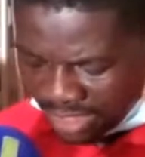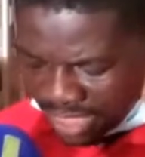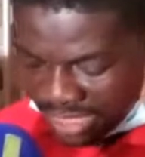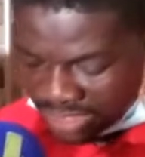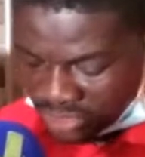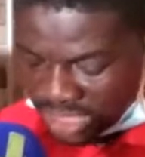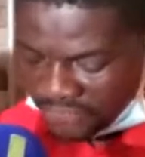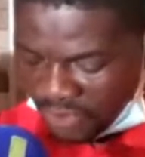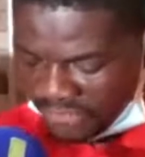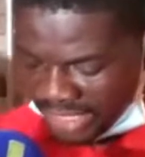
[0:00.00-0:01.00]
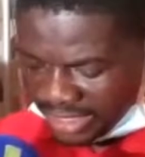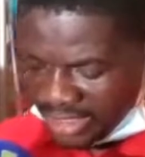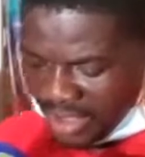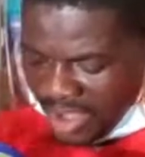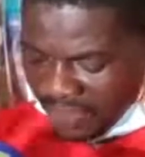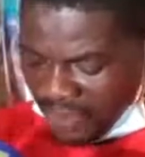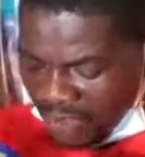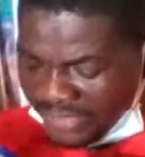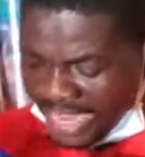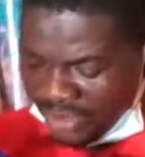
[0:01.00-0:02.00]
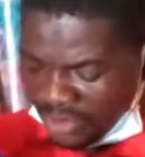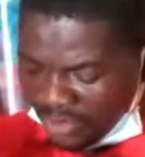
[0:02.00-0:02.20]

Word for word: Sorry, the fourth day. Fourth day, no.